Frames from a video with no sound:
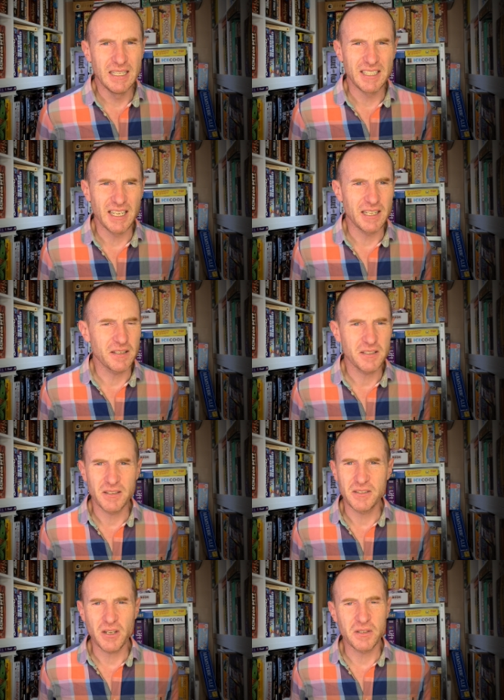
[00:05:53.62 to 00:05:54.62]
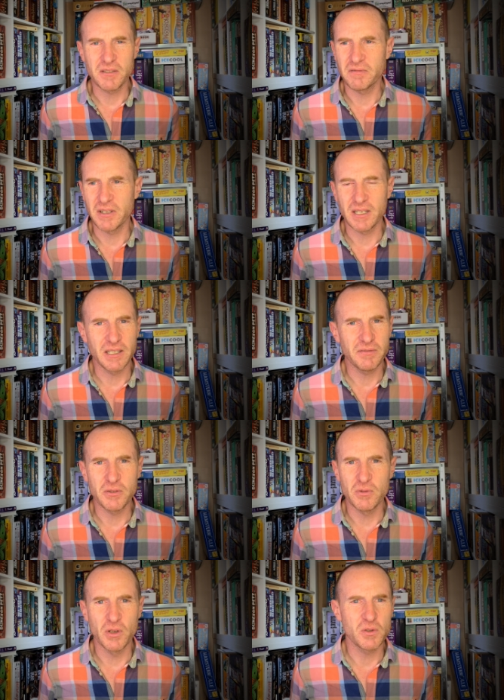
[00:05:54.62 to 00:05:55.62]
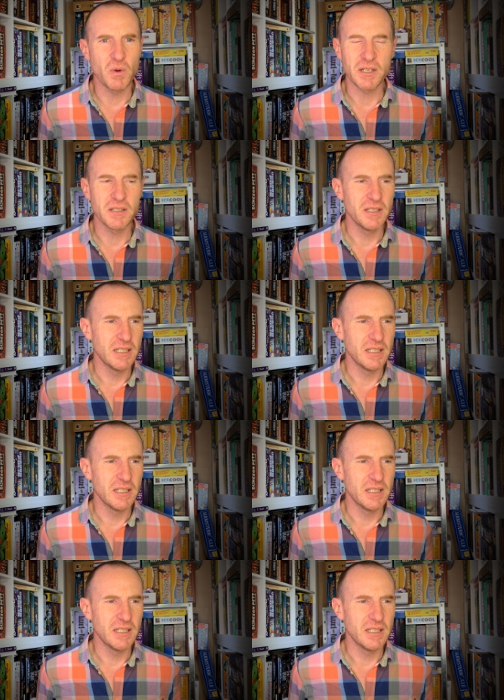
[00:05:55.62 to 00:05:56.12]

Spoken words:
yeah, the tokens are fiddly. If you lose one